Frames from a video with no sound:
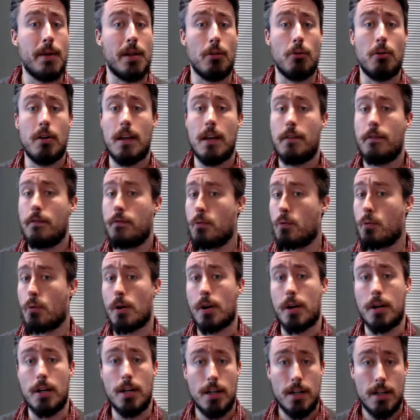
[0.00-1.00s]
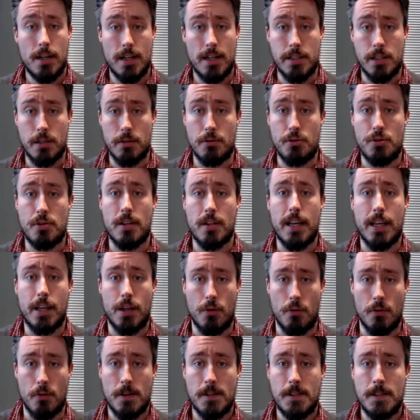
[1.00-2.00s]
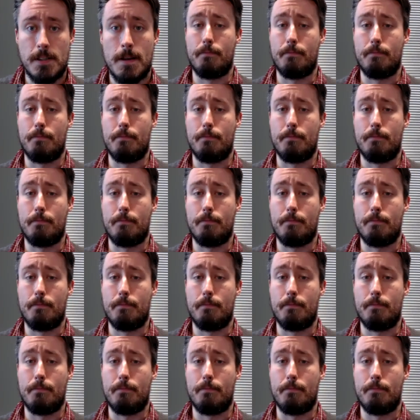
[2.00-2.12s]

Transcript: looking for a solution like yours,